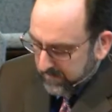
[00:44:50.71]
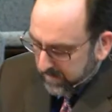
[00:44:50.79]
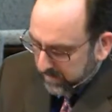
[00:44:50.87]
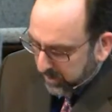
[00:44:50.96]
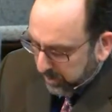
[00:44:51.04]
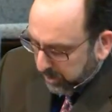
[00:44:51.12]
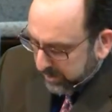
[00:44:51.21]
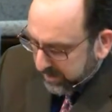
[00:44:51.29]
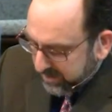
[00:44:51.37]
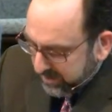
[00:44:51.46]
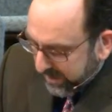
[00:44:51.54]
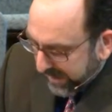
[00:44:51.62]
The Lord
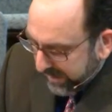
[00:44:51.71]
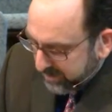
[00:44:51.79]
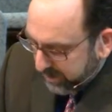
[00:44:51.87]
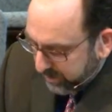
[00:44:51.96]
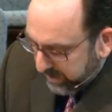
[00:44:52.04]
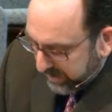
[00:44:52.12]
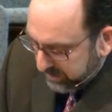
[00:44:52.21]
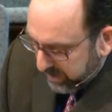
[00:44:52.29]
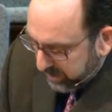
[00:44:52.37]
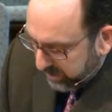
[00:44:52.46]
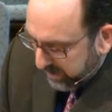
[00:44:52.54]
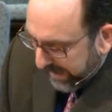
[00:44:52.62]
decides who lives and
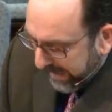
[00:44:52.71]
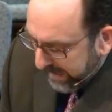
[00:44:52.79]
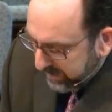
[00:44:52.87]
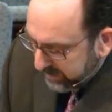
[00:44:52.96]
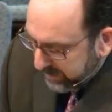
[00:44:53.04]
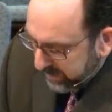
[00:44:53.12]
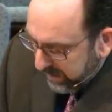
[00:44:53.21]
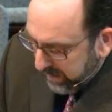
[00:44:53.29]
who dies.